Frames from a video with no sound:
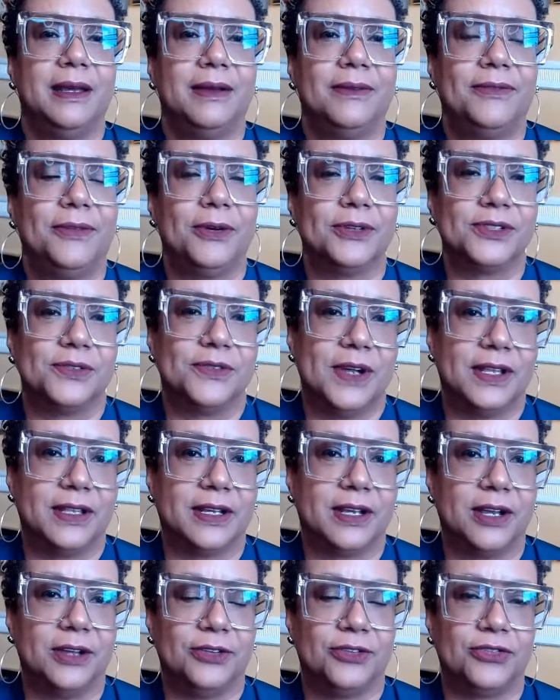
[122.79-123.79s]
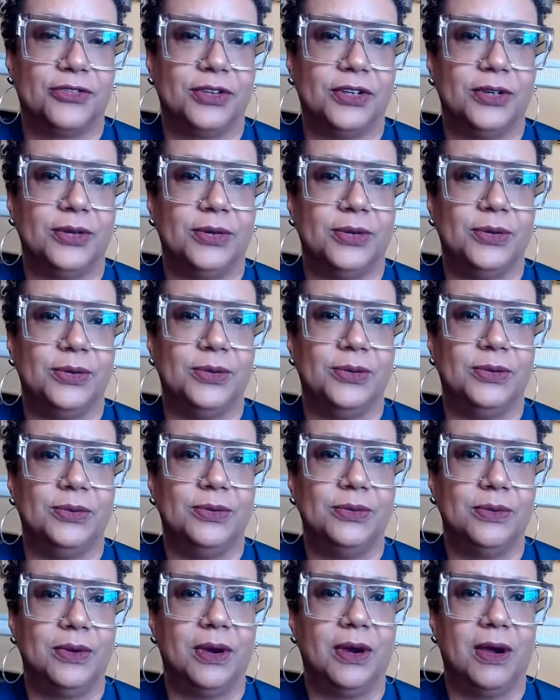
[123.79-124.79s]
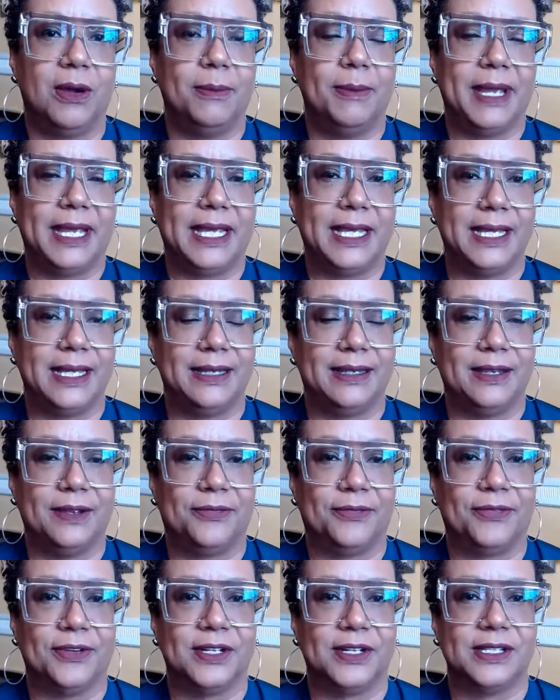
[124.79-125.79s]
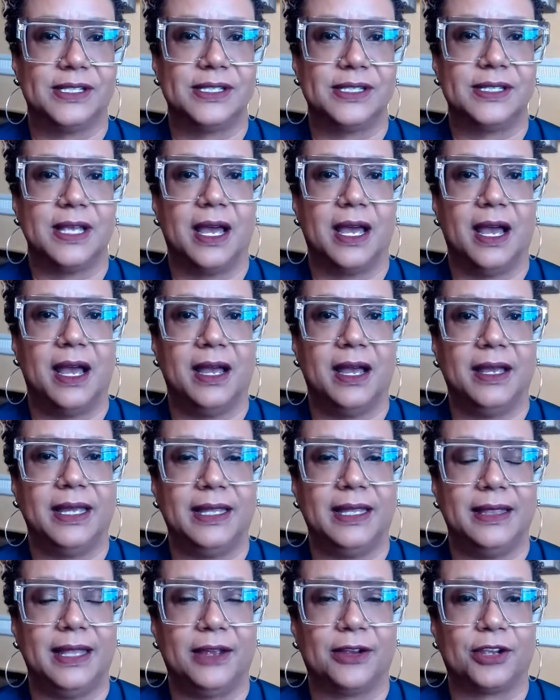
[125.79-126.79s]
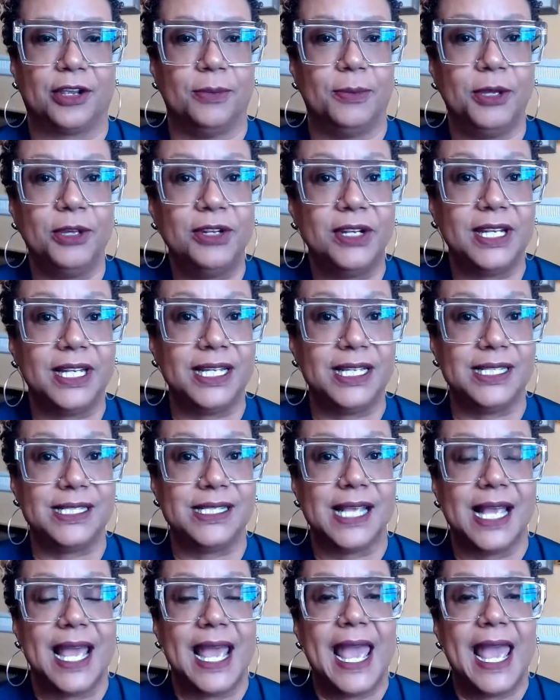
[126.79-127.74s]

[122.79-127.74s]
folks around the country who are making a difference in their communities.